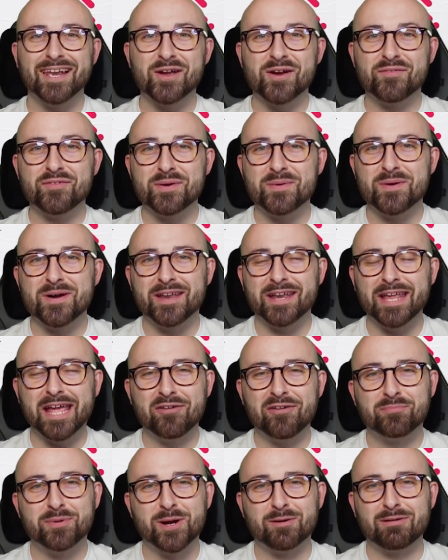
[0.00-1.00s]
Hello everyone,
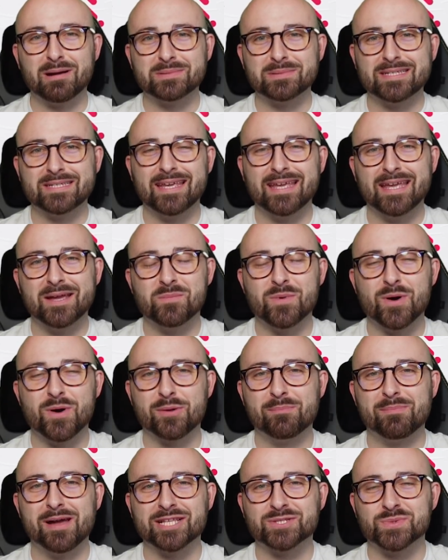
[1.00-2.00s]
FPL Raptor here and
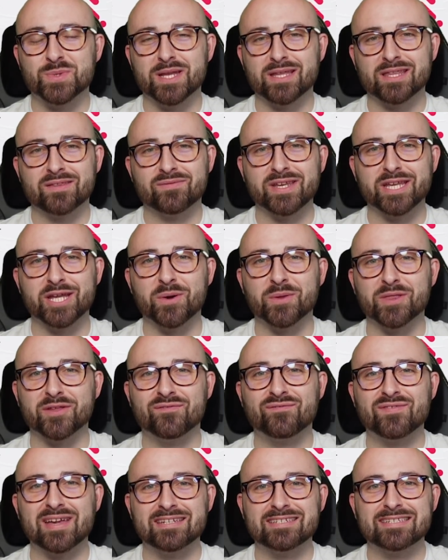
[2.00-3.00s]
welcome back to another video on
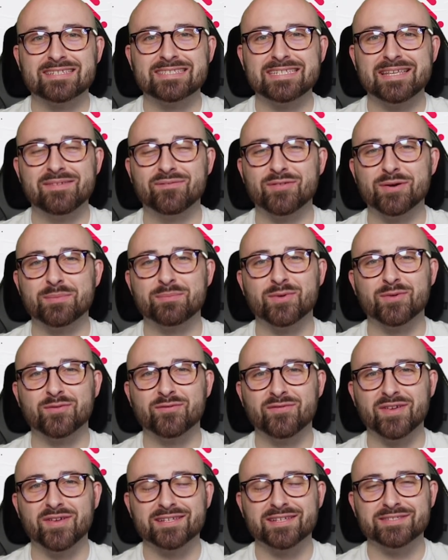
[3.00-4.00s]
the Fantasy
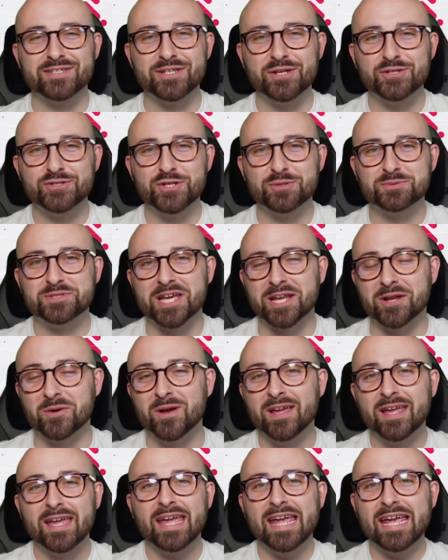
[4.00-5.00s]
Football Fix YouTube
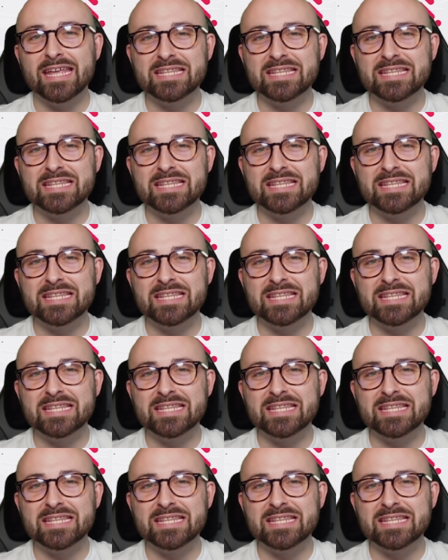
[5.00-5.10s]
channel.